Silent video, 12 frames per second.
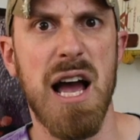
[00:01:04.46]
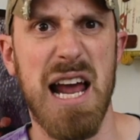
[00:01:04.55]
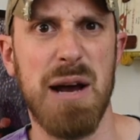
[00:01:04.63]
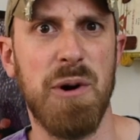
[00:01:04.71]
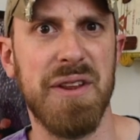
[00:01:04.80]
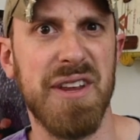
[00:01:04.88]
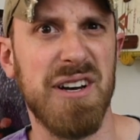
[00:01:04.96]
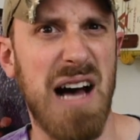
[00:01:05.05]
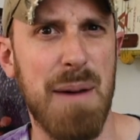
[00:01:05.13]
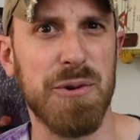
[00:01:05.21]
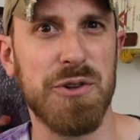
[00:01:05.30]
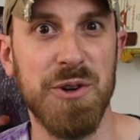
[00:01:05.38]
and I wanted the
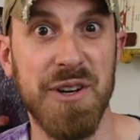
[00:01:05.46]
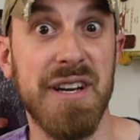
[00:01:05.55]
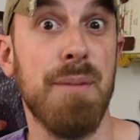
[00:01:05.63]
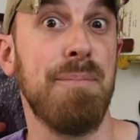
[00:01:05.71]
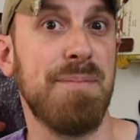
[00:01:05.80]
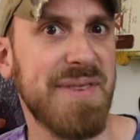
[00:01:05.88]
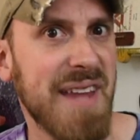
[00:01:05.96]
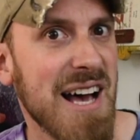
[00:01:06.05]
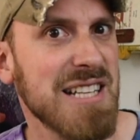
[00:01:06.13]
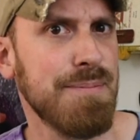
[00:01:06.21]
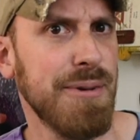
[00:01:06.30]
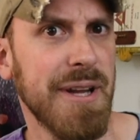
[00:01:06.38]
opportunity to
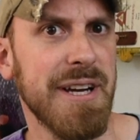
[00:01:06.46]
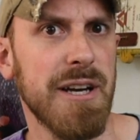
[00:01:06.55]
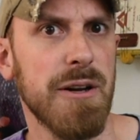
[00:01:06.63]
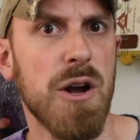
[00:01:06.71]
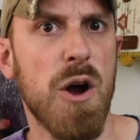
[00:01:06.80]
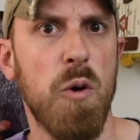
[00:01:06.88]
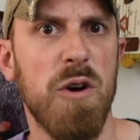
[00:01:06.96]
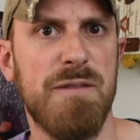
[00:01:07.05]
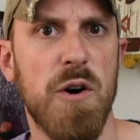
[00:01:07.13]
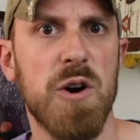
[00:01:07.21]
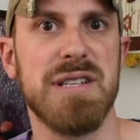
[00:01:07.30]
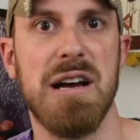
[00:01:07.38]
test play it with
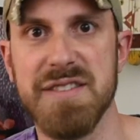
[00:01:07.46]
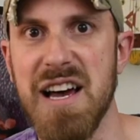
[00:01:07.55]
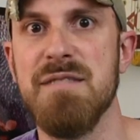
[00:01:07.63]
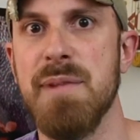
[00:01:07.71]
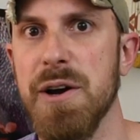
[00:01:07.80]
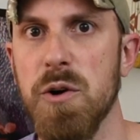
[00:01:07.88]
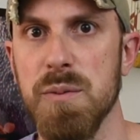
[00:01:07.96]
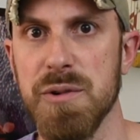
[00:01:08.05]
folks outside of my home